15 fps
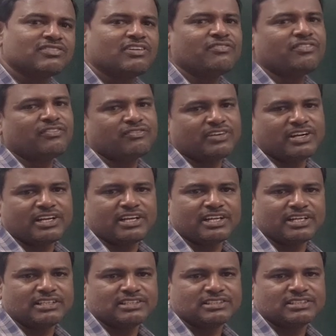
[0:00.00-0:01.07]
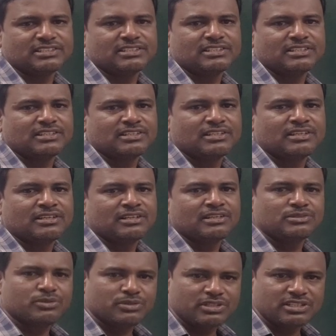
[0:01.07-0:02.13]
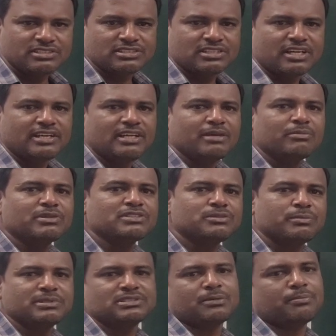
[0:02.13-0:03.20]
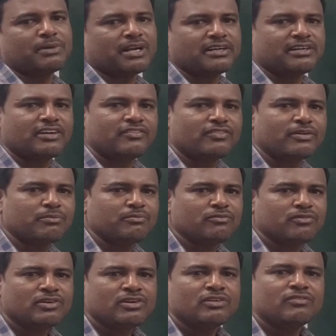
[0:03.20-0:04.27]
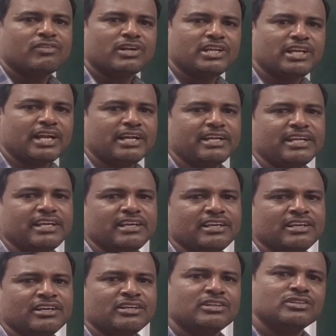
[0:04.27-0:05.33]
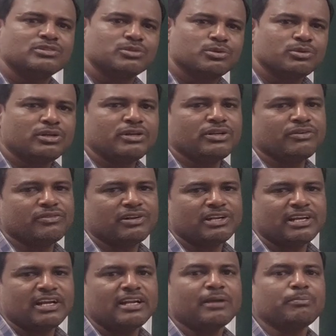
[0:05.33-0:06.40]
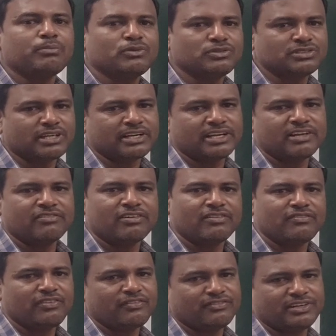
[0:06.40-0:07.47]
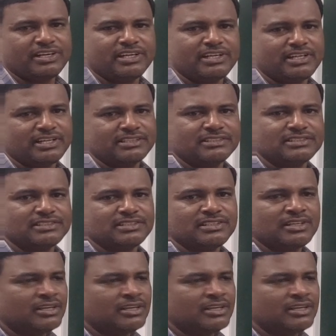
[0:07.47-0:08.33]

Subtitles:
150 degrees. So this 30 must be subtracted from 180, so that you will get obtuse angle 150 degrees.